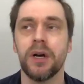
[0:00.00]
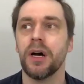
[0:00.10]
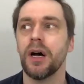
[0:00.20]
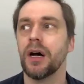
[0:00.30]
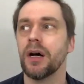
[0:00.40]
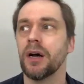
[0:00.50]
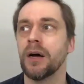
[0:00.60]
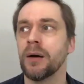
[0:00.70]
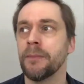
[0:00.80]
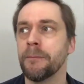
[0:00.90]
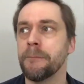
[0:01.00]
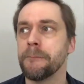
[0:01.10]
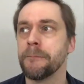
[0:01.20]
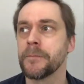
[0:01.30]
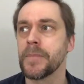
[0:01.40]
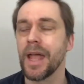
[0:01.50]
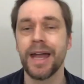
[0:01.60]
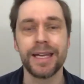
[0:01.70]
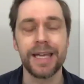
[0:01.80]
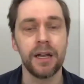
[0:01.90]
And
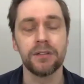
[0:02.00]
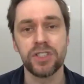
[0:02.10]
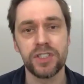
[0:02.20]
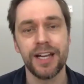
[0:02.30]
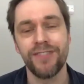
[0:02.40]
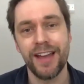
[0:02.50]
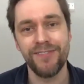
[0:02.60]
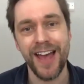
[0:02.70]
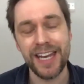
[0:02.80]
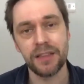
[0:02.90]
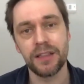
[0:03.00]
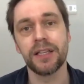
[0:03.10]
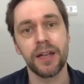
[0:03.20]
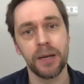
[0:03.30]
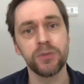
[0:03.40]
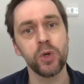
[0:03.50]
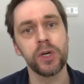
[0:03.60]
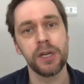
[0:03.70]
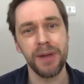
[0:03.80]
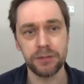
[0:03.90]
again, I just say, if anything that I'm talking
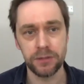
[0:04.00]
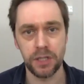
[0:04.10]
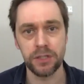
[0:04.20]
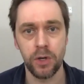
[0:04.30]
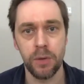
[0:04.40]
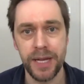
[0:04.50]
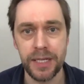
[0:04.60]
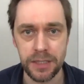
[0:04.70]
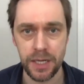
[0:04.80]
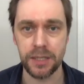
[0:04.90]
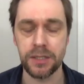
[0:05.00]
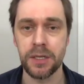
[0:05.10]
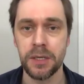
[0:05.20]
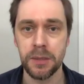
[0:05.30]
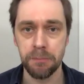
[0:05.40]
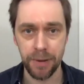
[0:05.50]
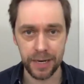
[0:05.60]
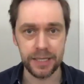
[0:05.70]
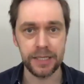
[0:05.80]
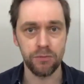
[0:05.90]
about does not make sense,
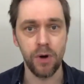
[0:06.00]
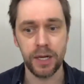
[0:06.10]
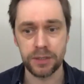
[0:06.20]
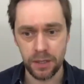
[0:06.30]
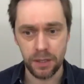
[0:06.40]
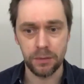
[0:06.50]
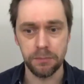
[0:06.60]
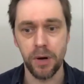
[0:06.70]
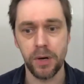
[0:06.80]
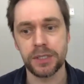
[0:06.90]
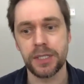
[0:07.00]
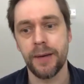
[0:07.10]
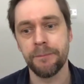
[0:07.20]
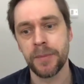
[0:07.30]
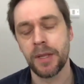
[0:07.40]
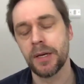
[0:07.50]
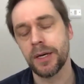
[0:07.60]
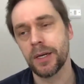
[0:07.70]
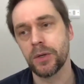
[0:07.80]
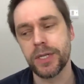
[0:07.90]
please write in the little box there,
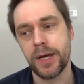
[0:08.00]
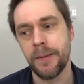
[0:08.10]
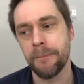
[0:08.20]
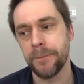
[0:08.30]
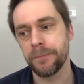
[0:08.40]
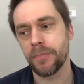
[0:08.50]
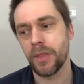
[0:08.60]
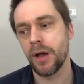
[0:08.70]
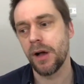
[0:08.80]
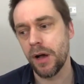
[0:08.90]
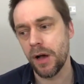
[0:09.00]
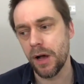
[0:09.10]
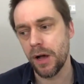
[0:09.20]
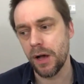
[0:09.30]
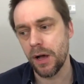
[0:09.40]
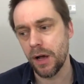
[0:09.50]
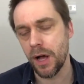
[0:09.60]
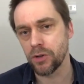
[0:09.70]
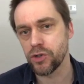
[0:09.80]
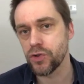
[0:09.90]
and
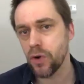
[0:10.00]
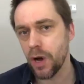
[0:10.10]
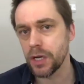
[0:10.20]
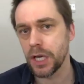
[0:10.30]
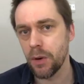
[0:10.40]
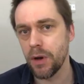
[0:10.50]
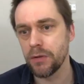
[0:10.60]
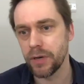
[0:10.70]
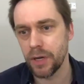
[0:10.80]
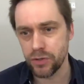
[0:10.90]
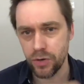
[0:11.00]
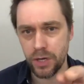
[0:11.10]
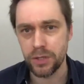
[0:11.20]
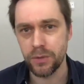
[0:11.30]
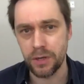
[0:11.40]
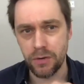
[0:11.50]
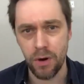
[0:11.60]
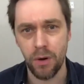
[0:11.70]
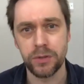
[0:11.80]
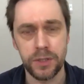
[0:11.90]
I'll try and go over it. I'll try and do it
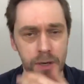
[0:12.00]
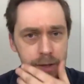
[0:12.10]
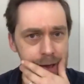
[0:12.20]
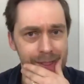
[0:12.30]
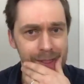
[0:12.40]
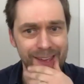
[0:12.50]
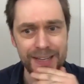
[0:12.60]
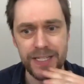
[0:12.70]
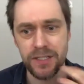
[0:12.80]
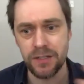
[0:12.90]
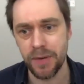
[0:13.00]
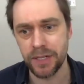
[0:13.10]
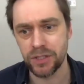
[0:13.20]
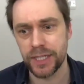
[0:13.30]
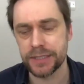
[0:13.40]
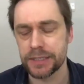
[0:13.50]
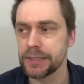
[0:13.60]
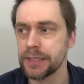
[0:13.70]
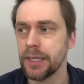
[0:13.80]
chronologically at the end of this, of my chat here.